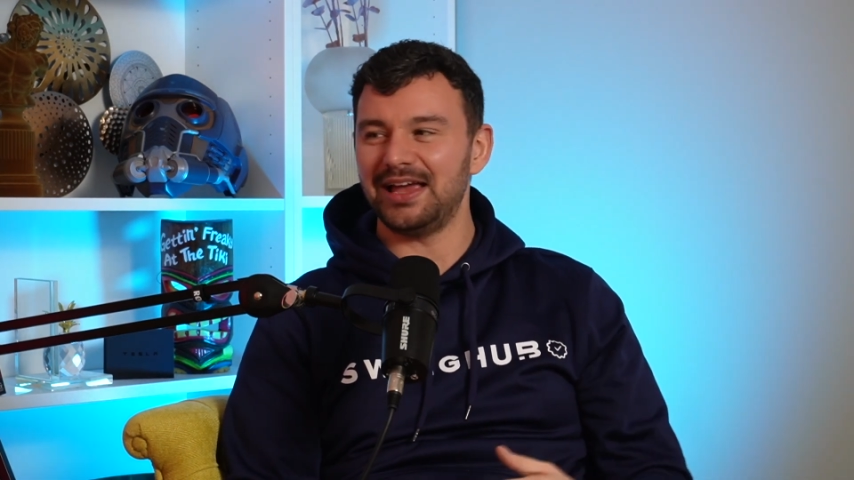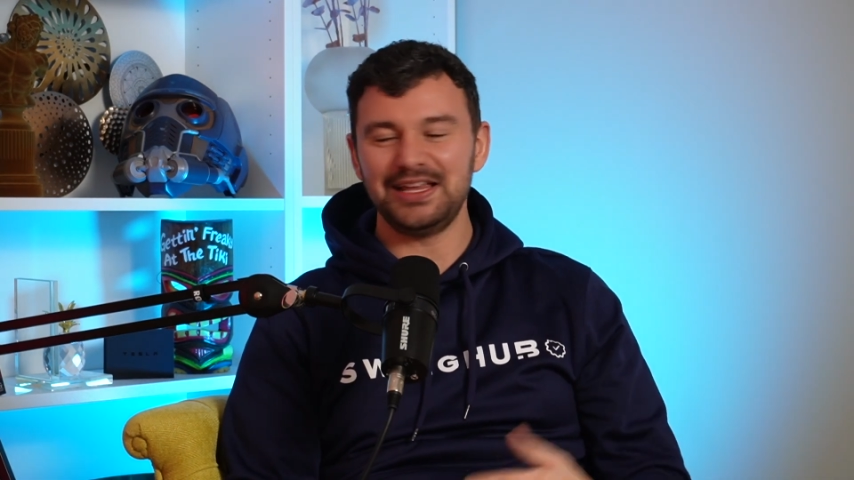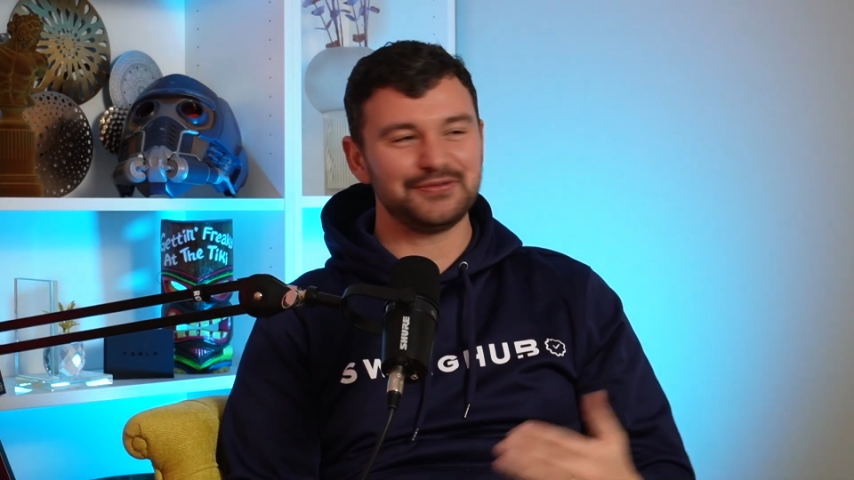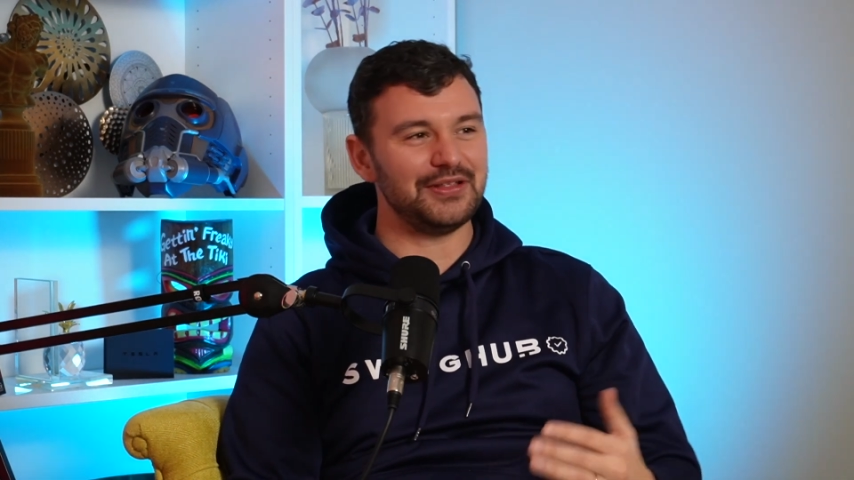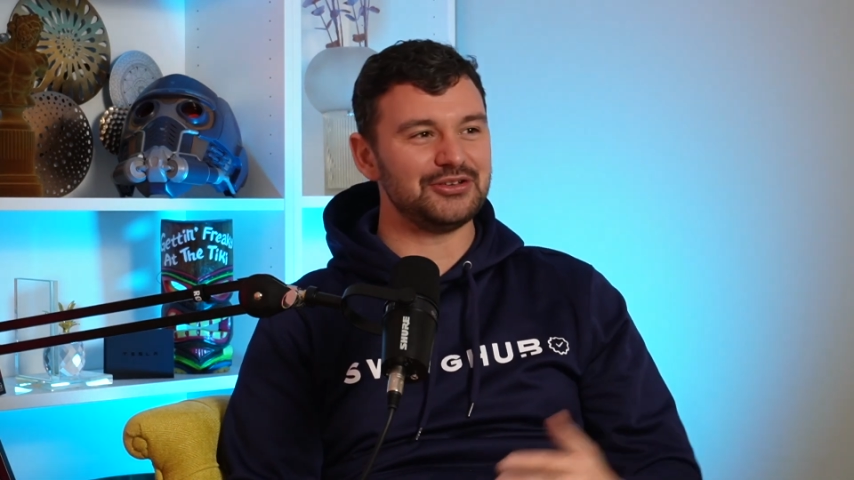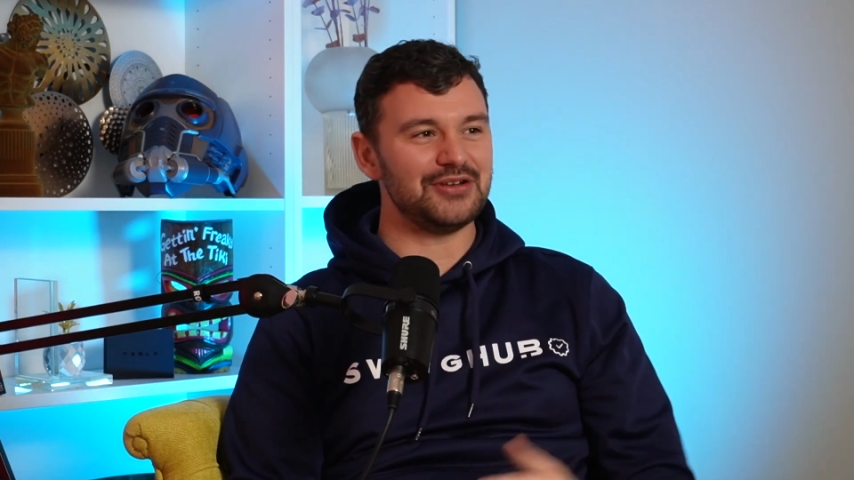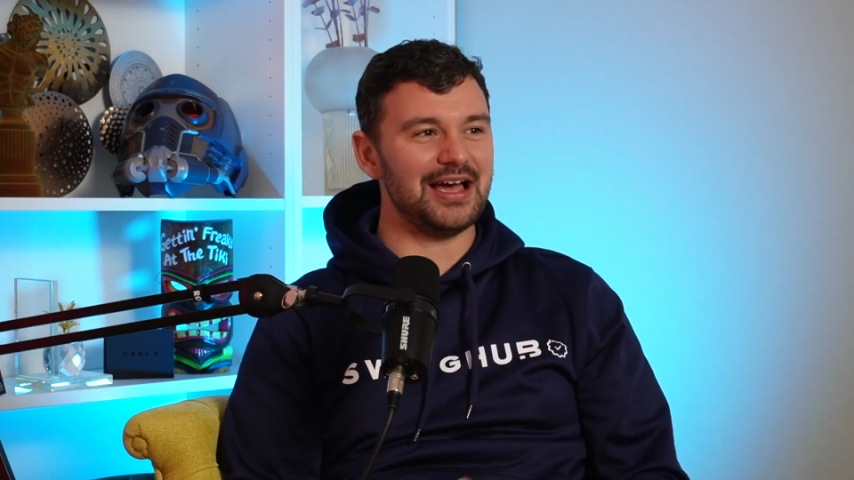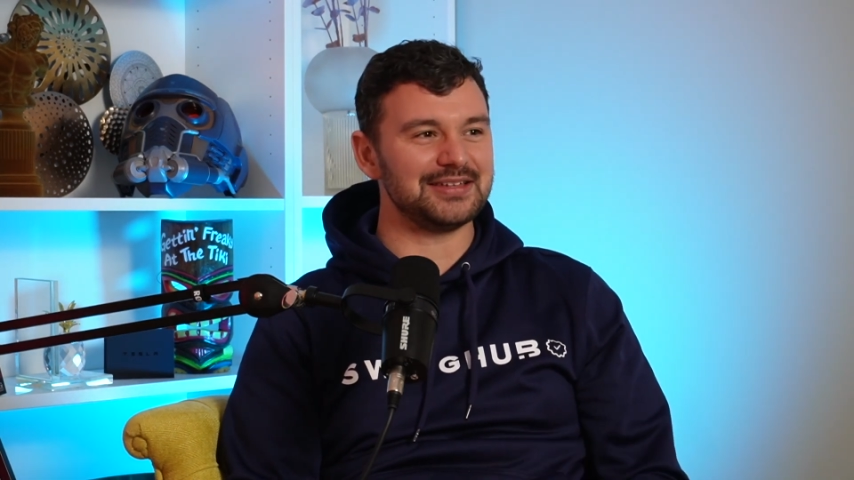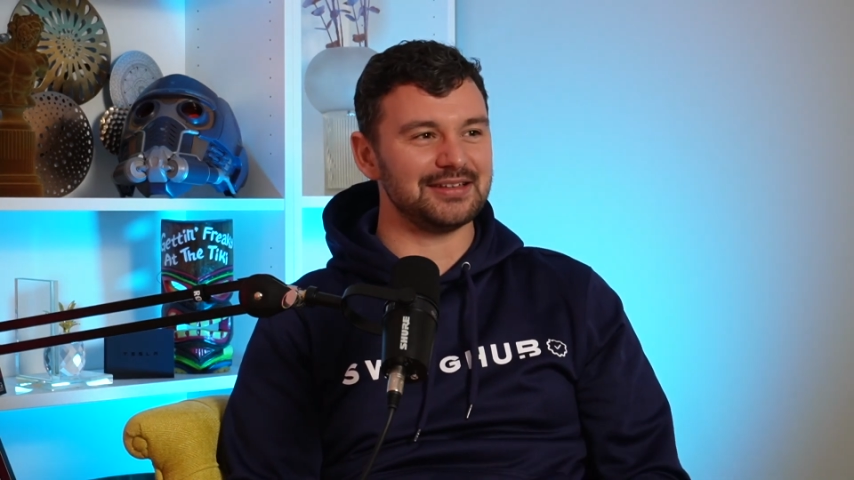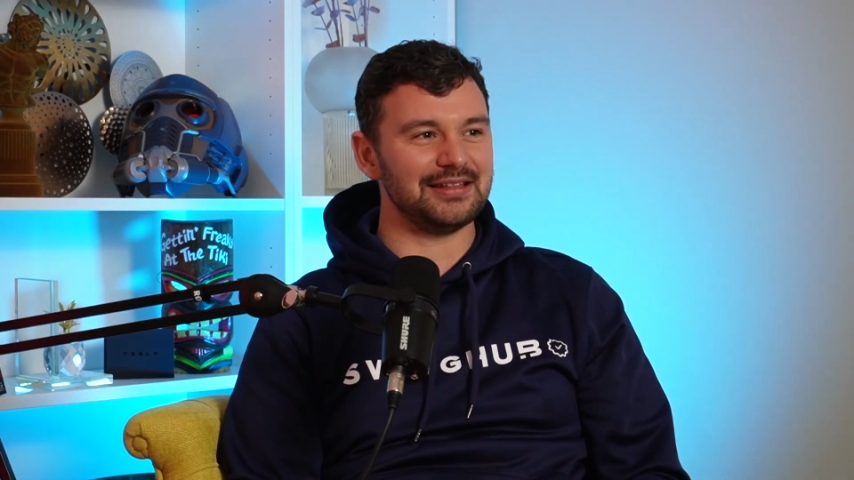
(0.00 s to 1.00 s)
He's fully
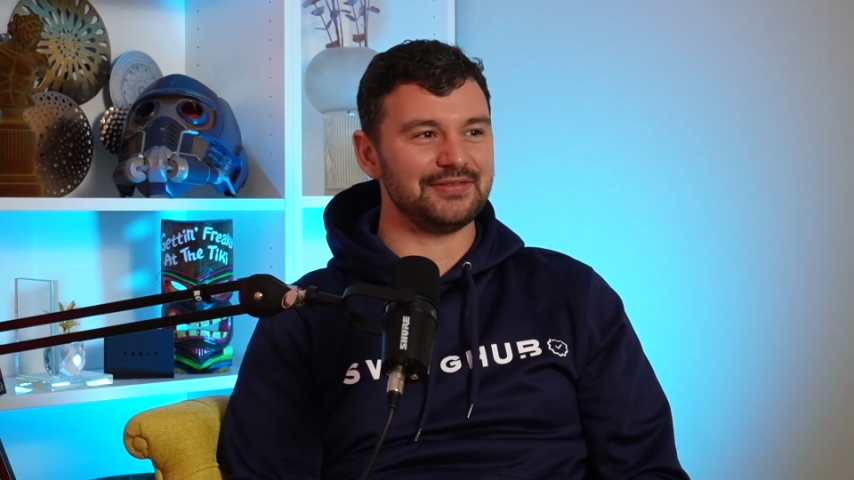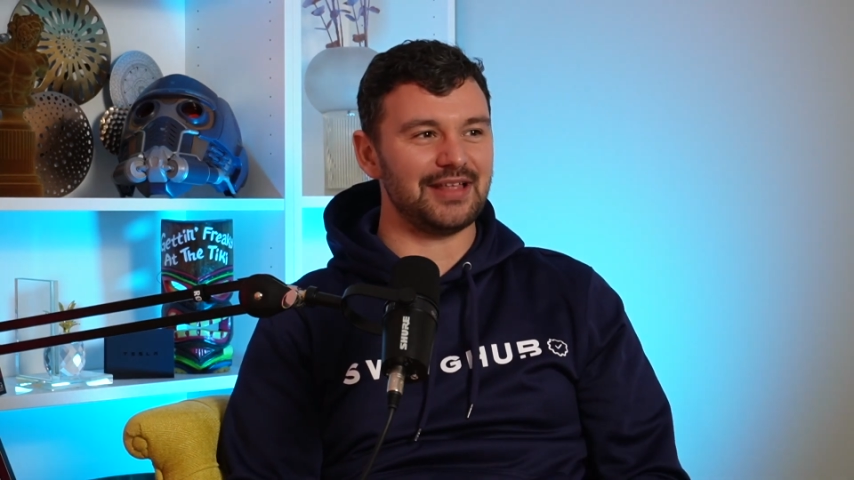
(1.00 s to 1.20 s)
dressed and lives